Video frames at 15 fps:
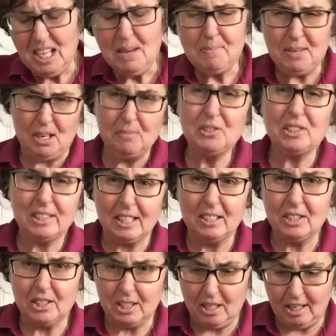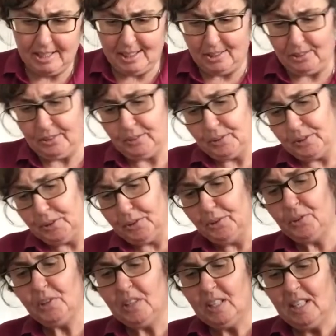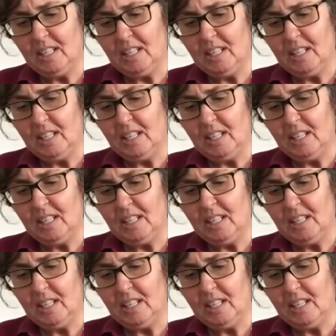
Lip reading: But I'm just going to slice it through.